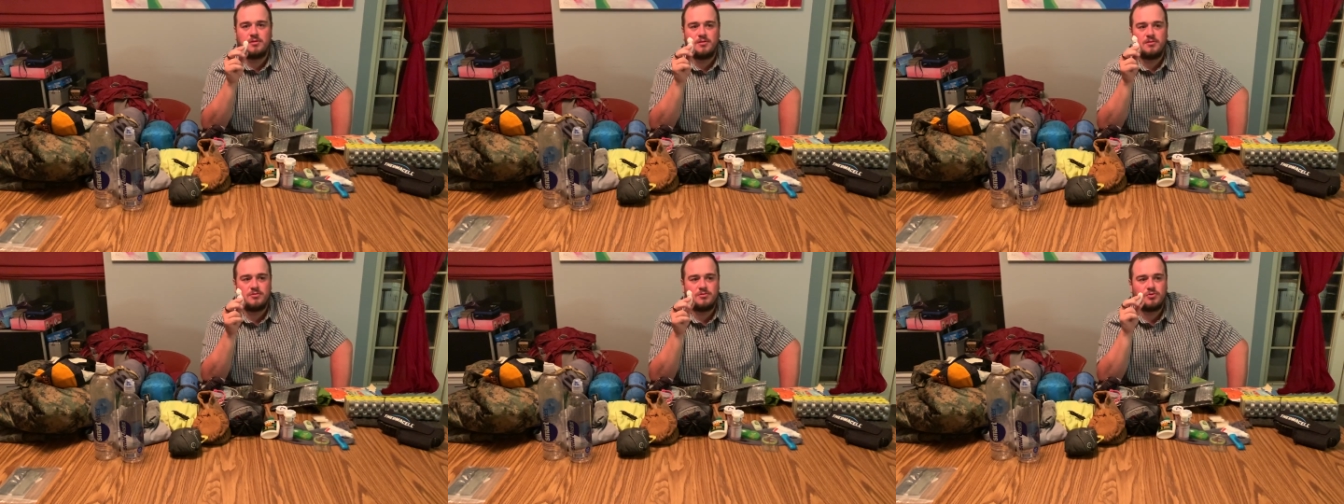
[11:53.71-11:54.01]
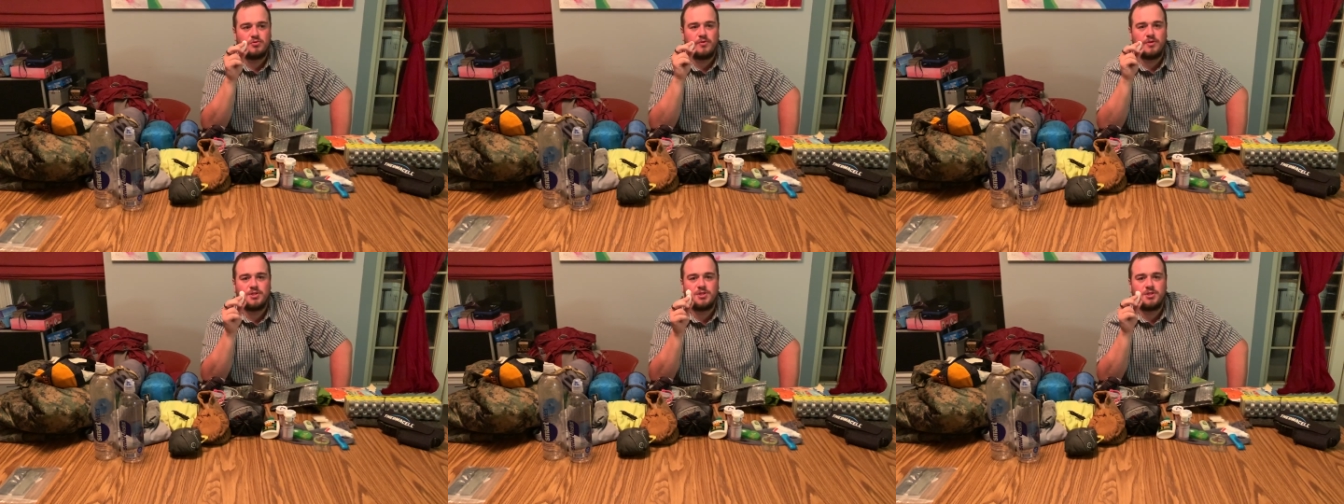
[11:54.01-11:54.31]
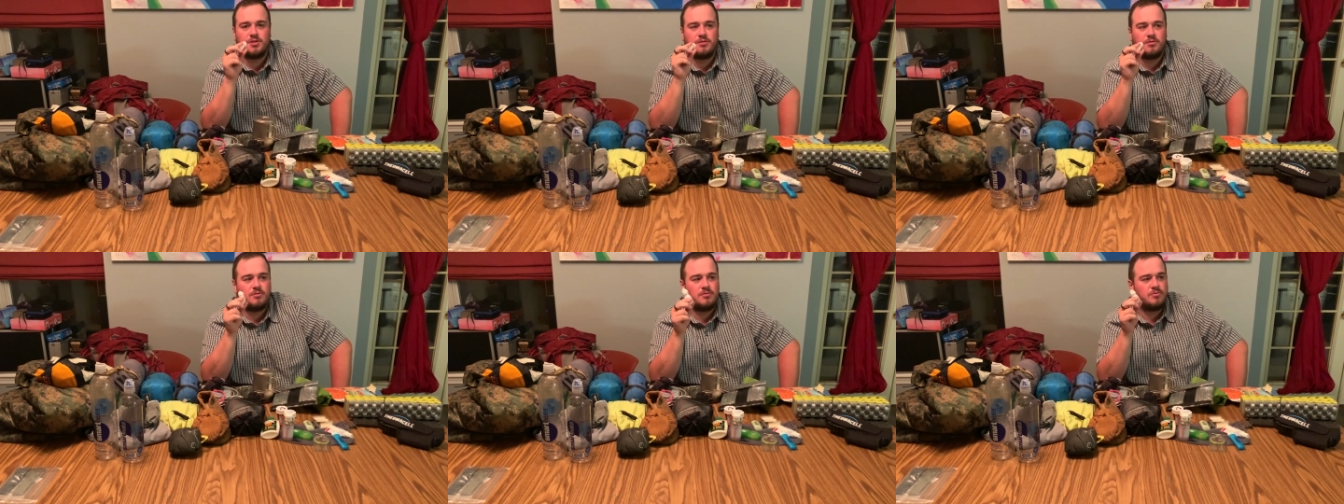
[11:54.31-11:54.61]

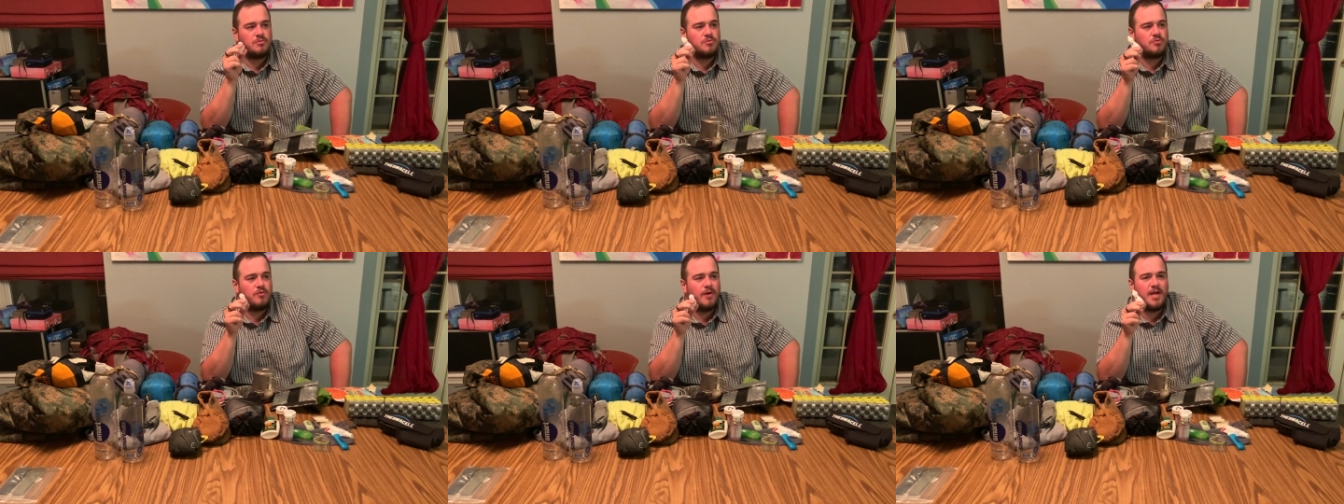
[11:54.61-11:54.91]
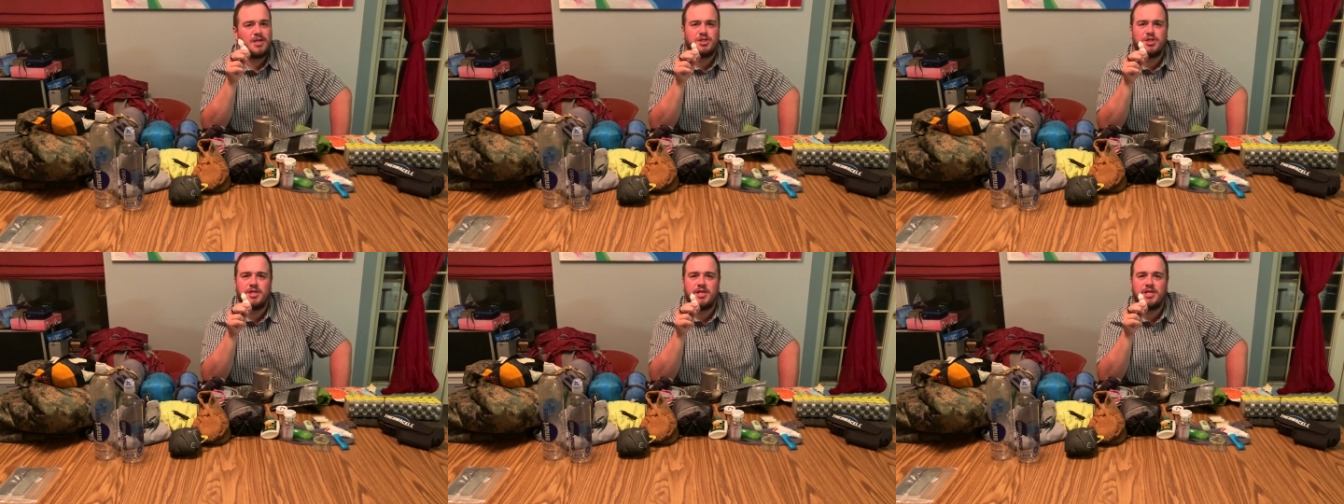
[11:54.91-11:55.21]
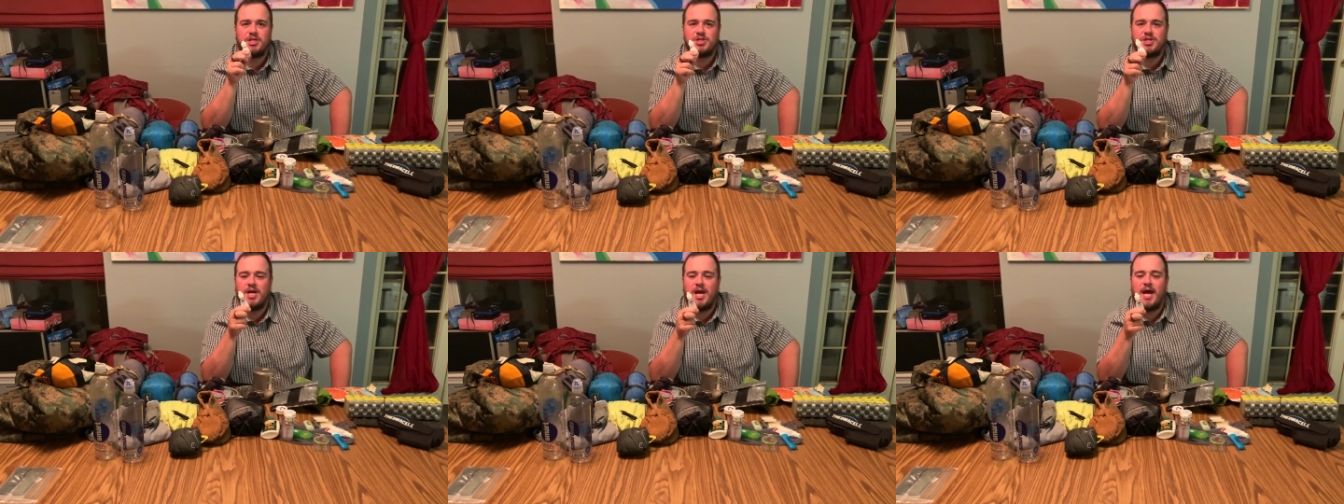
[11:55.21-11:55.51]
scratchy,
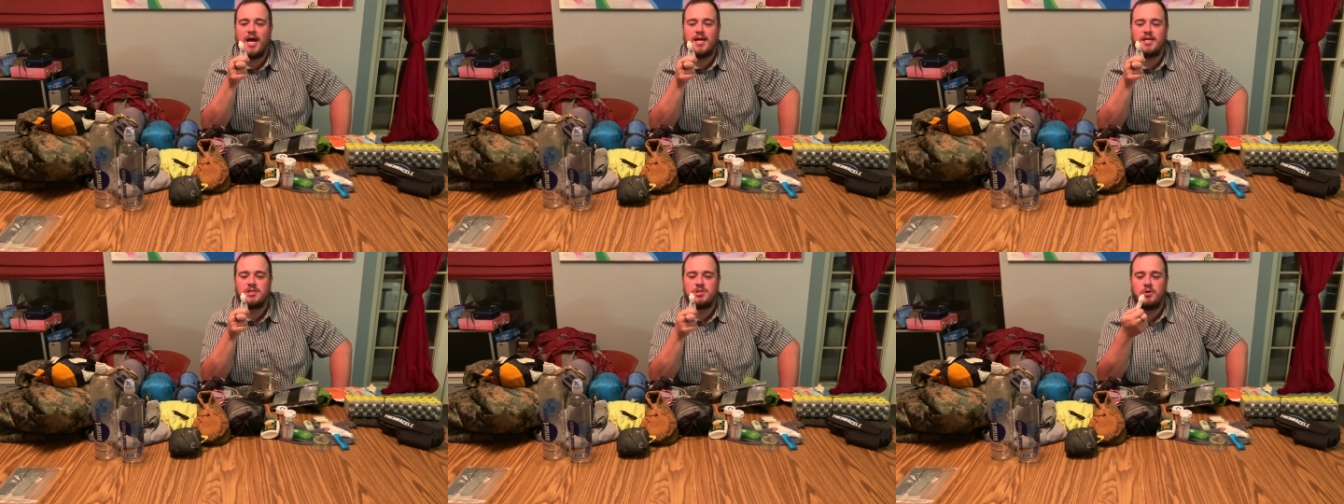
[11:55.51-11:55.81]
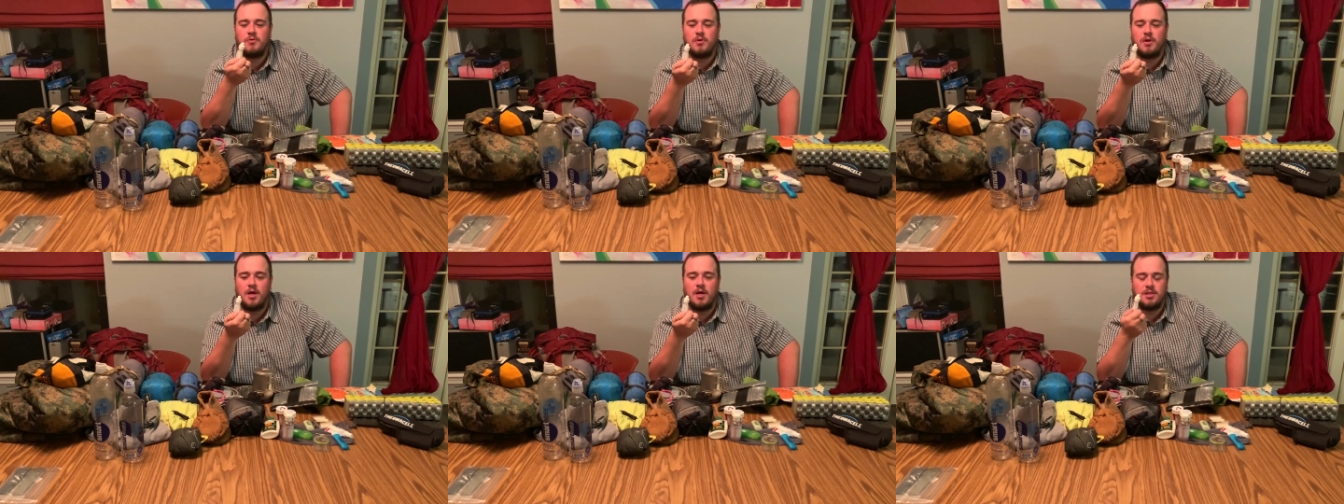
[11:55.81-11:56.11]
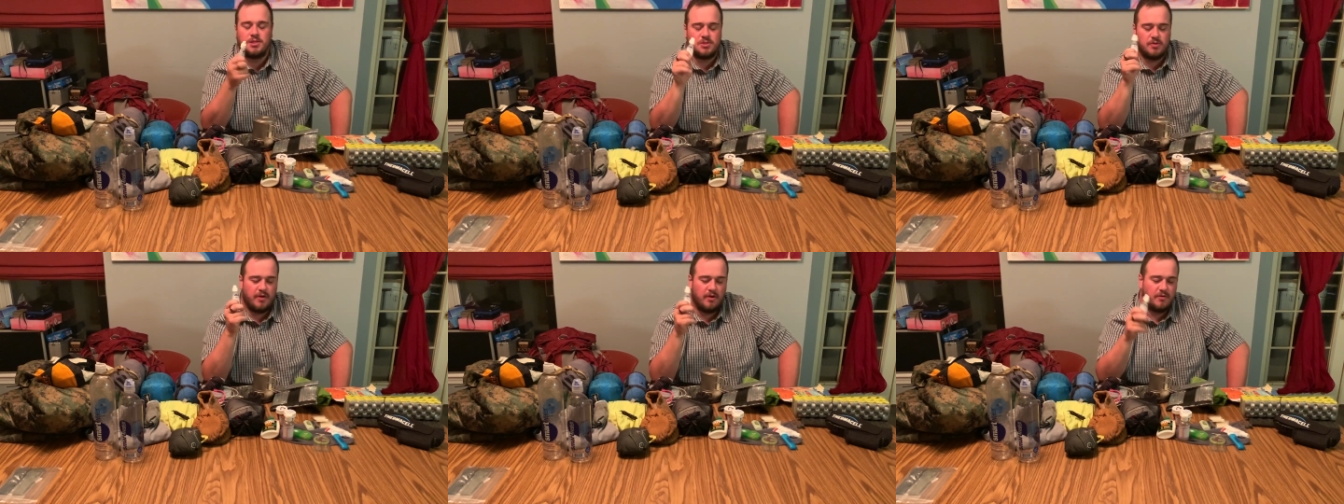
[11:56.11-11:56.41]
itchy eyes going on.
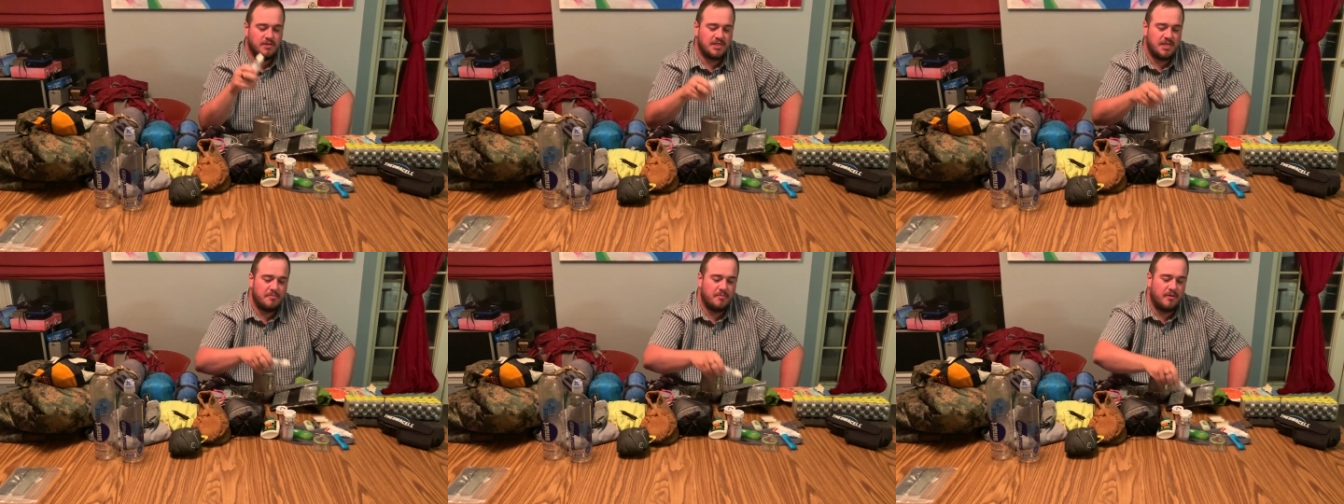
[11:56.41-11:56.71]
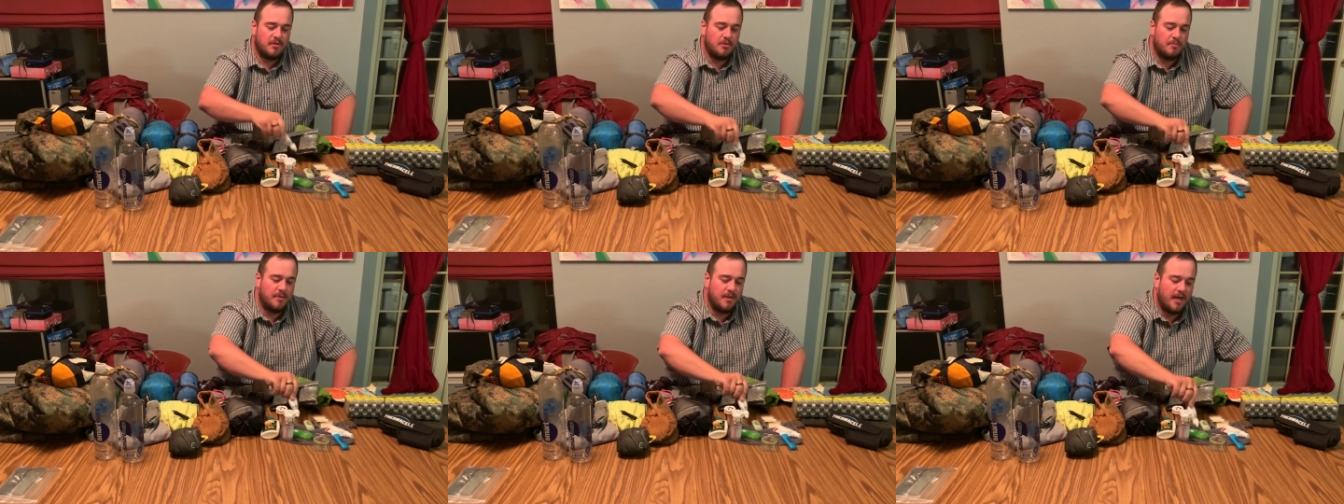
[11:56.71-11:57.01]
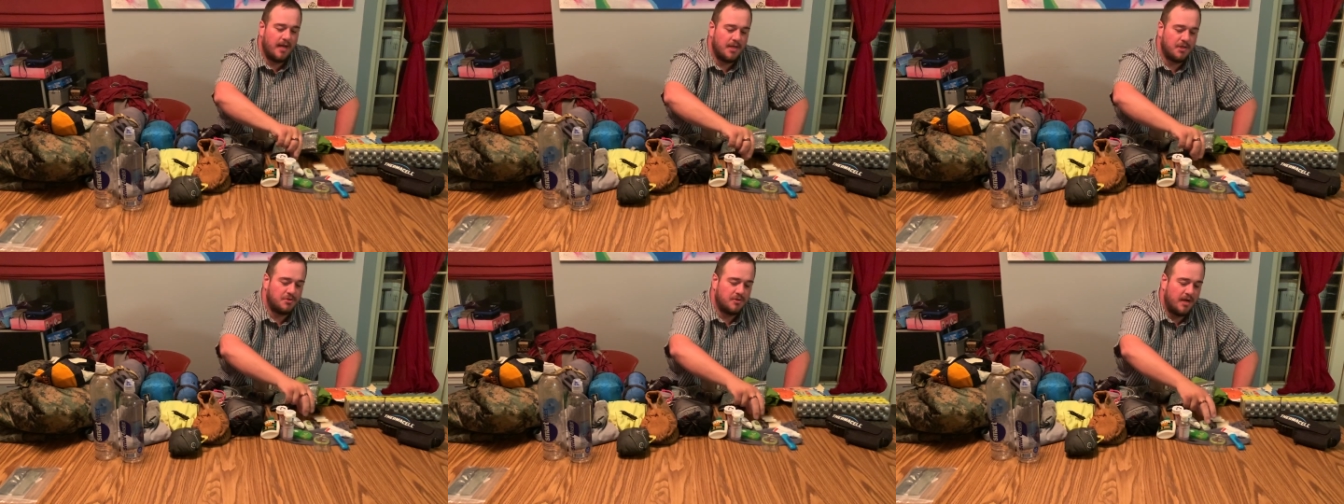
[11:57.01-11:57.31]
So I always keep a little bit
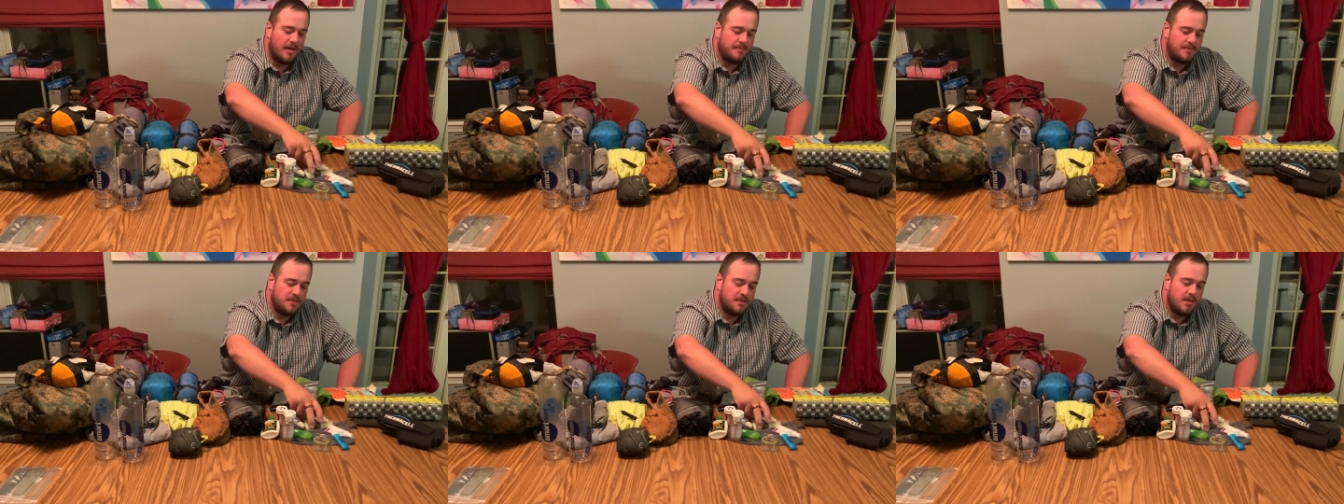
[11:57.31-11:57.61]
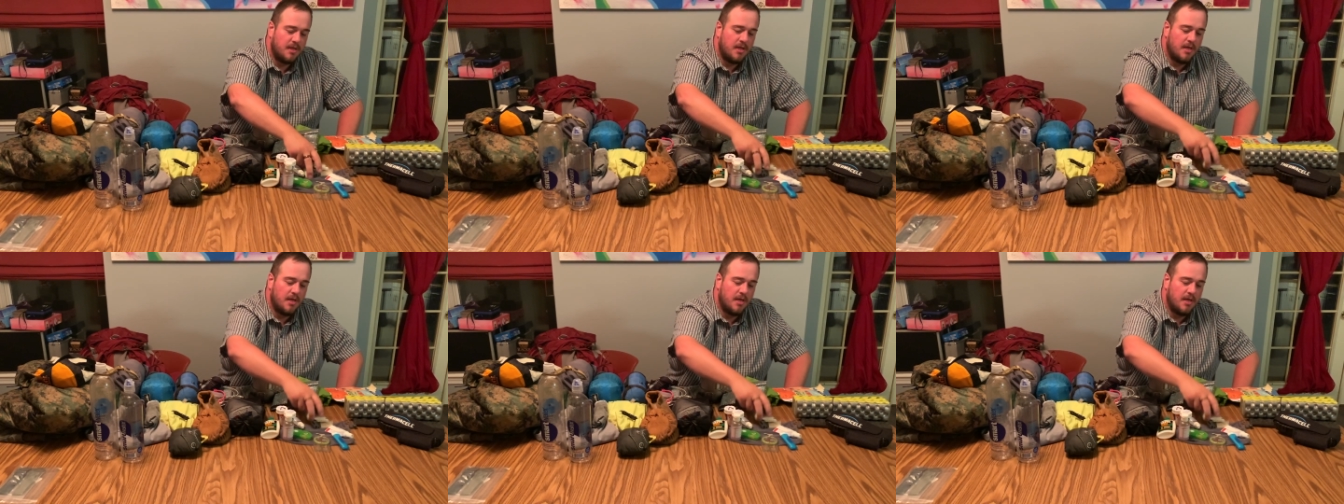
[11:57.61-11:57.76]
of eye drops.